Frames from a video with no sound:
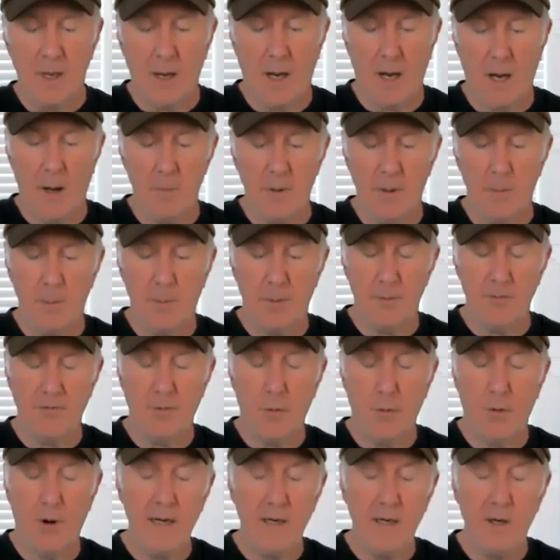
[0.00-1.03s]
But
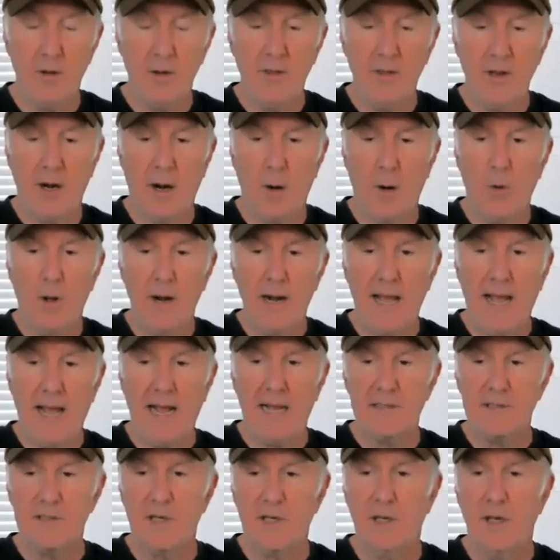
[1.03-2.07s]
before I go there, I want to
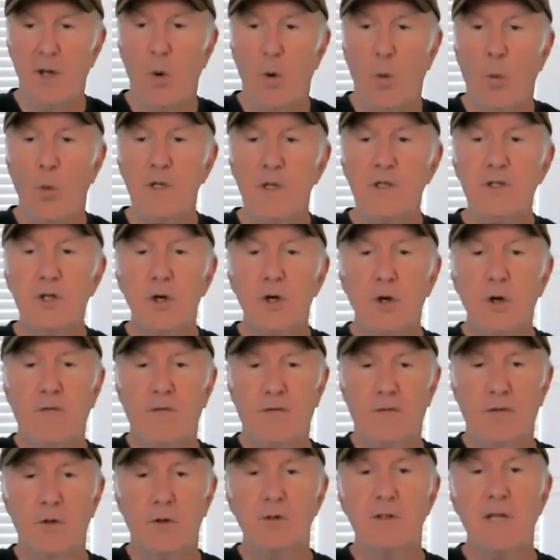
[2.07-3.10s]
ask, what's your
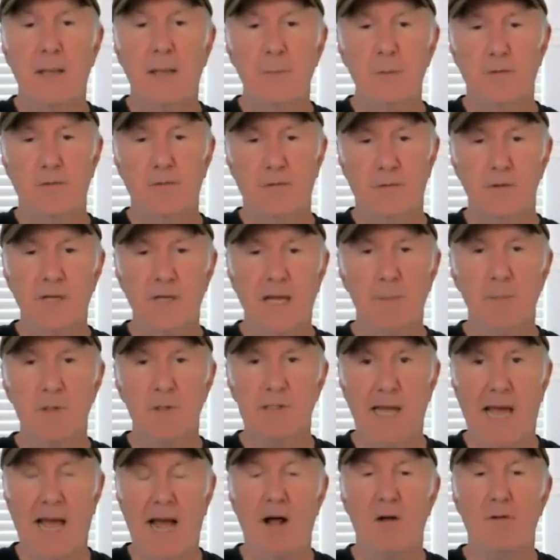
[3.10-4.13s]
full name? Your full name
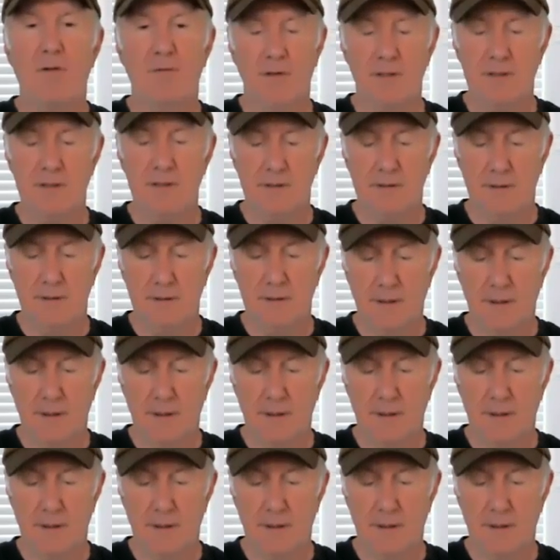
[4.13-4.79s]
is Alvin